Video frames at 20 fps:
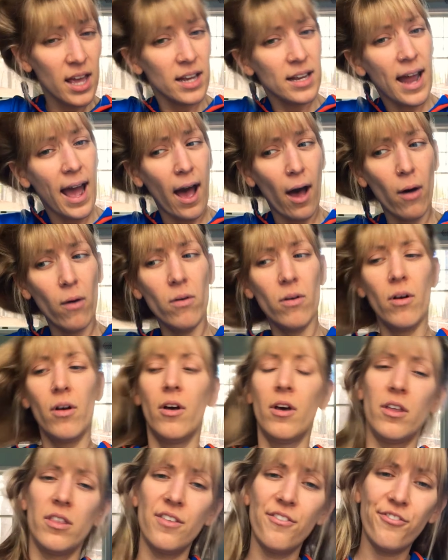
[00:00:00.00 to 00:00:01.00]
Now,
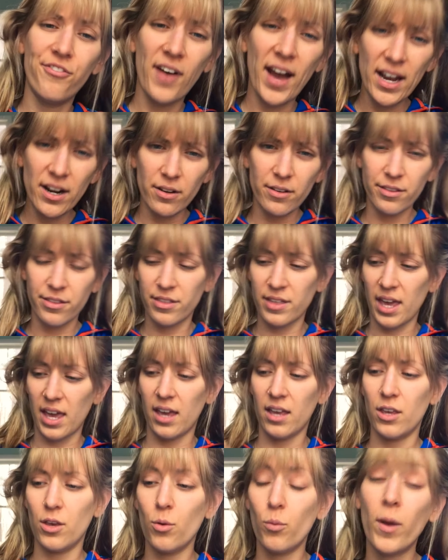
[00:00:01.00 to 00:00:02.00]
the final
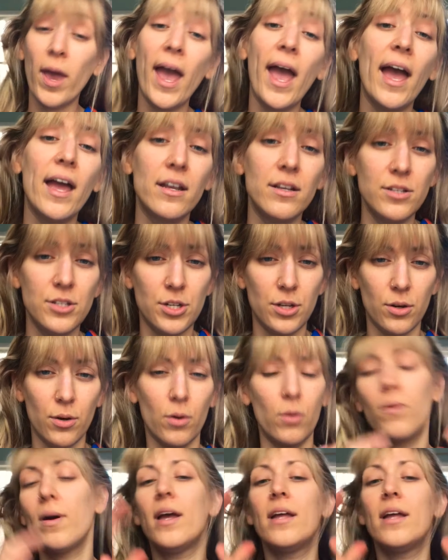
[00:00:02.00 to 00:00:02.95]
thing you can do,